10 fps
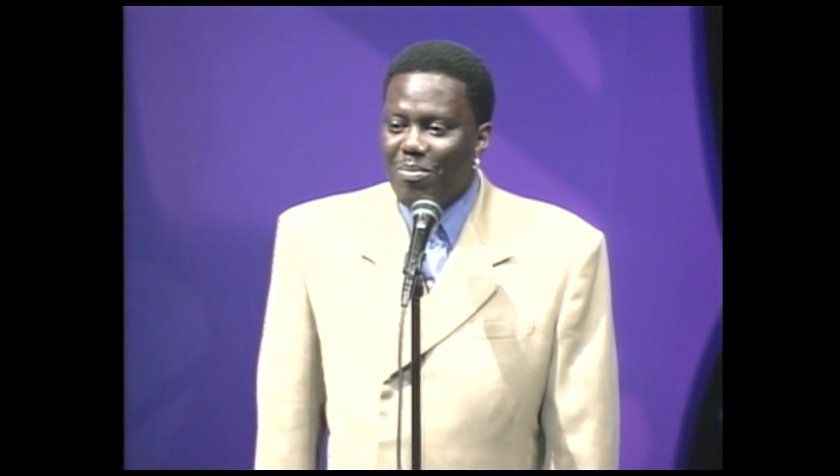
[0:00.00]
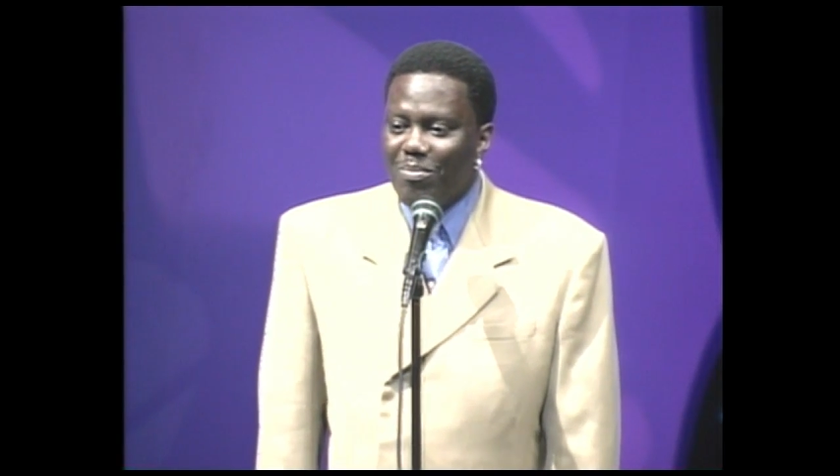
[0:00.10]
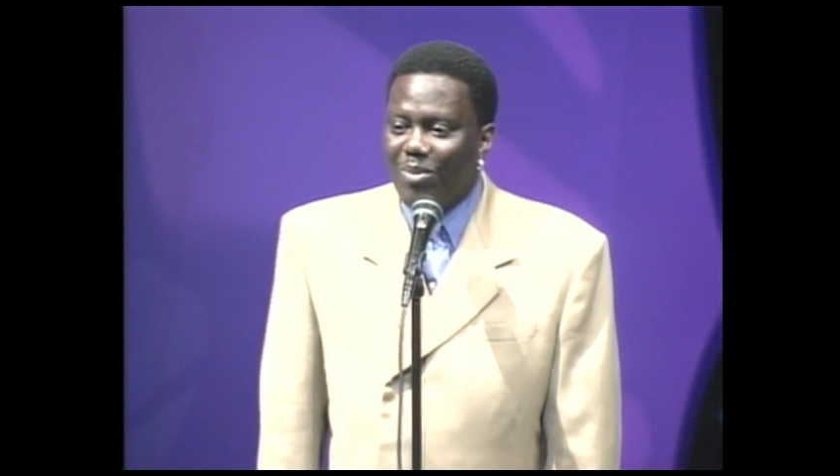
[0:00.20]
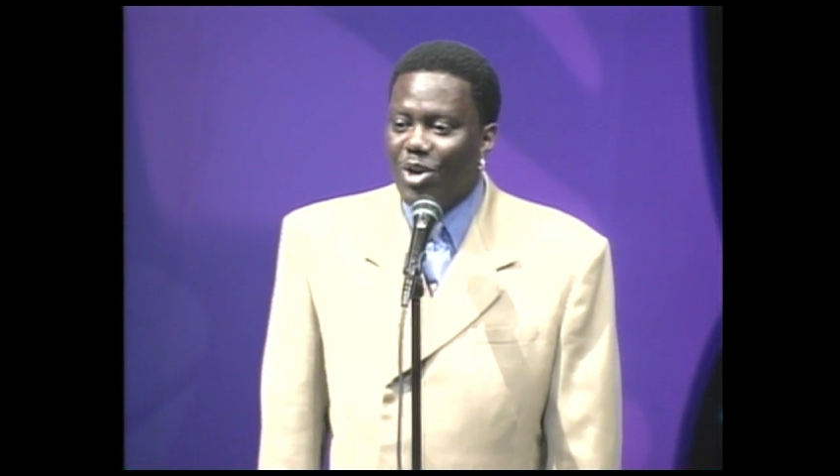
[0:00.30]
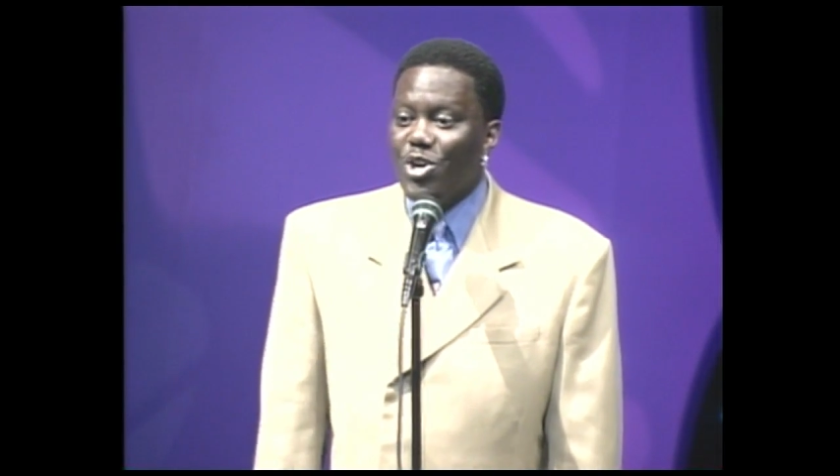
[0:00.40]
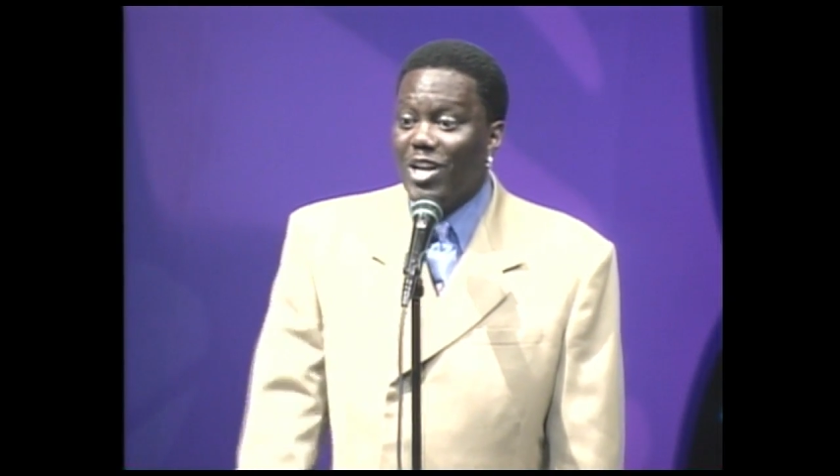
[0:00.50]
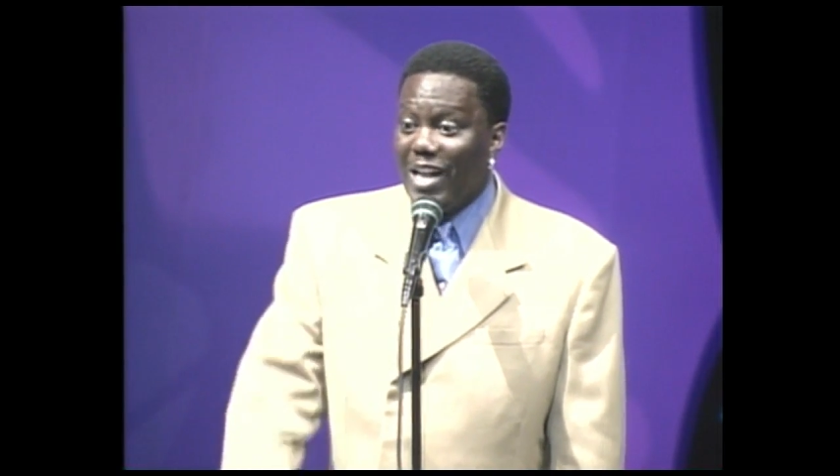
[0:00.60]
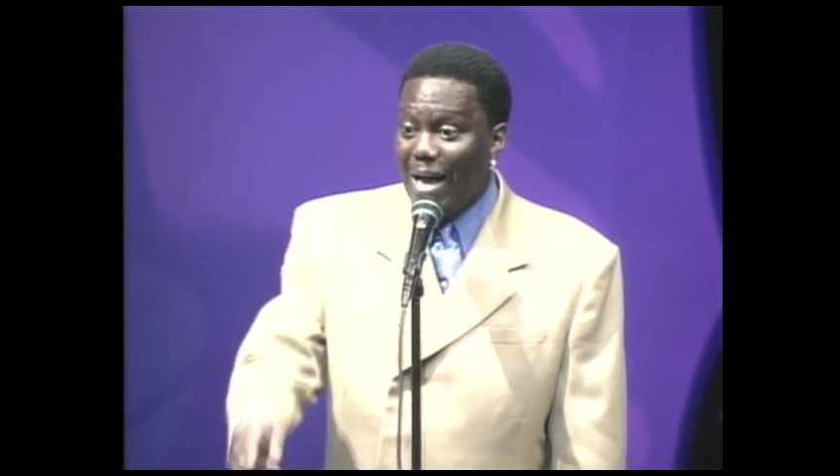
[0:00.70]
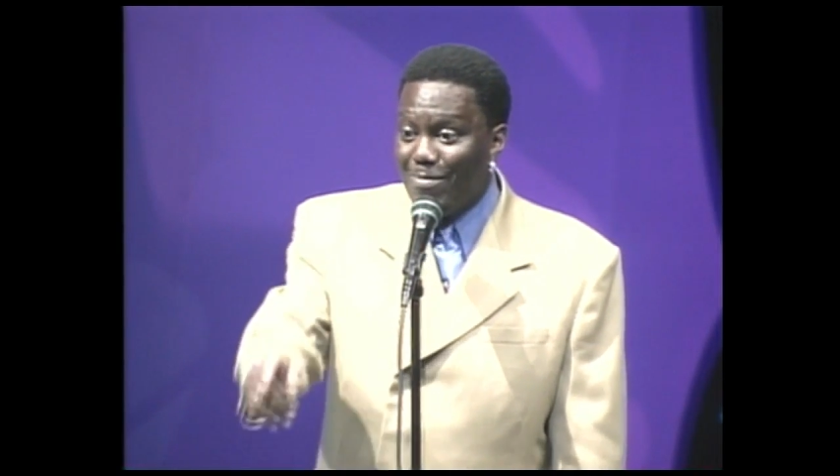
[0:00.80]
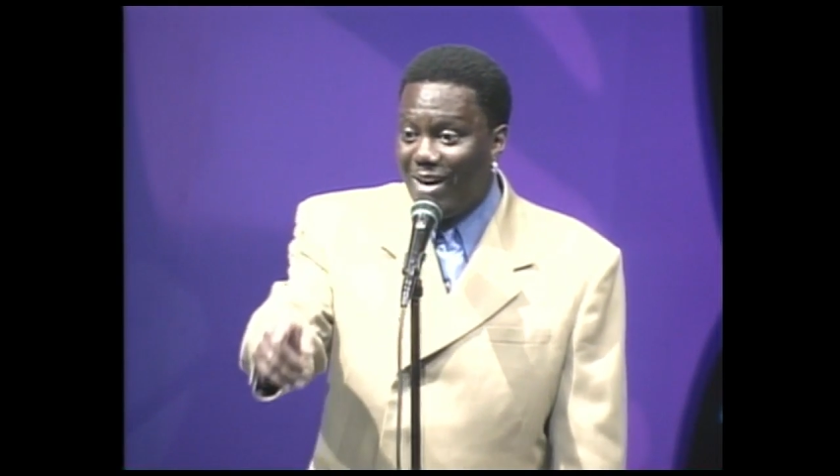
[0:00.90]
Boy, you look
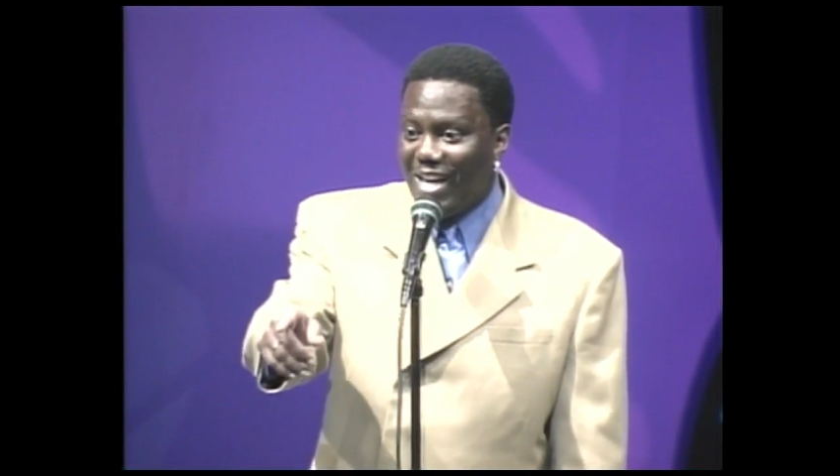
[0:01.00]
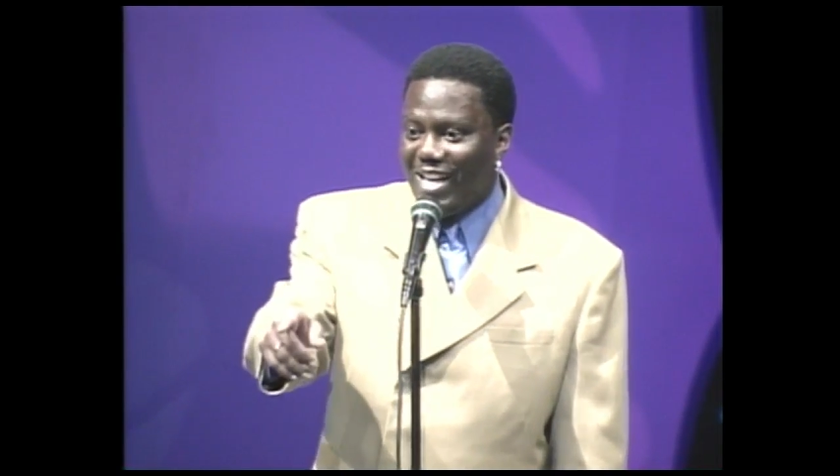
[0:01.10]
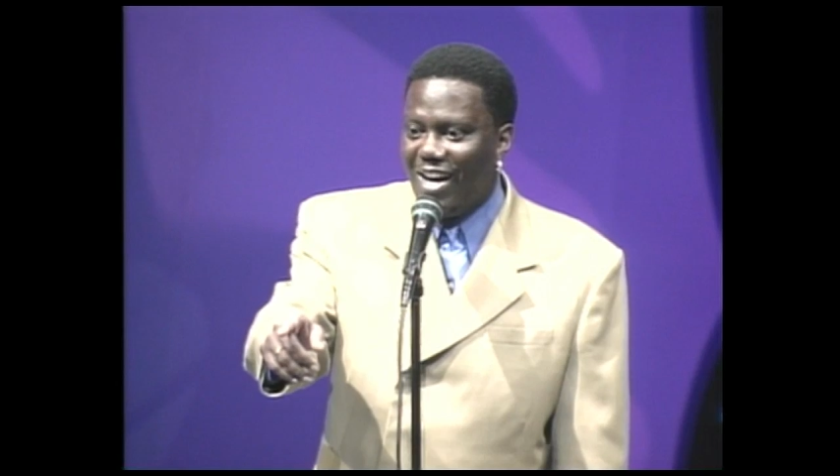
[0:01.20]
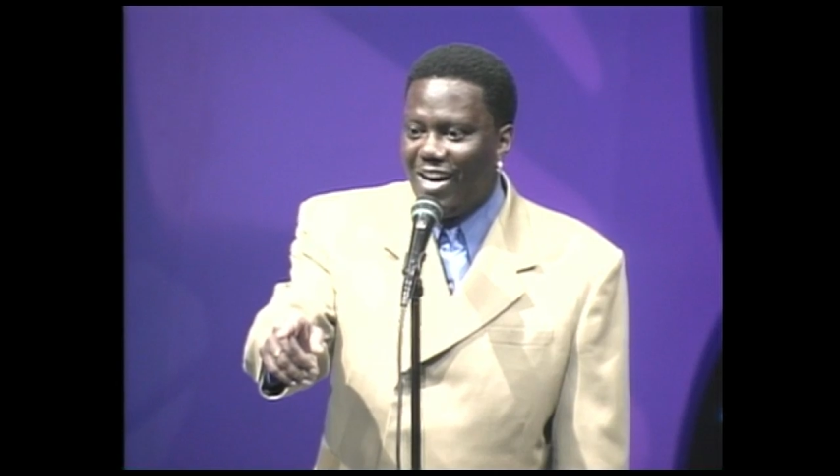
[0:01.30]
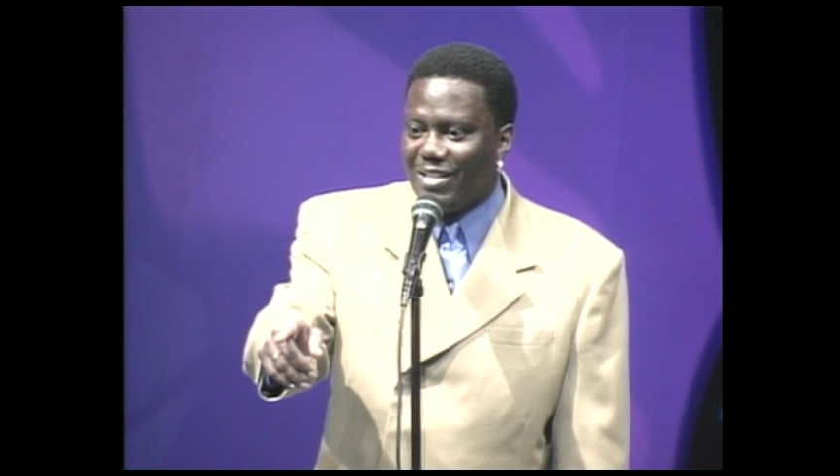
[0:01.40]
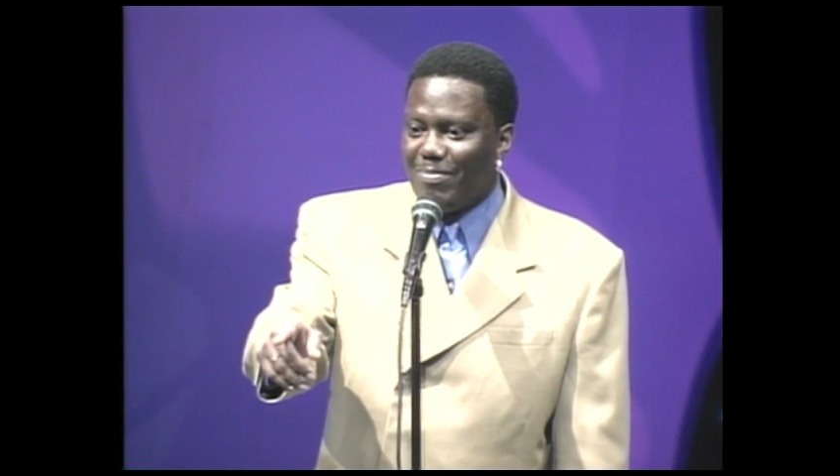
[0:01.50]
like Martin Lawrence,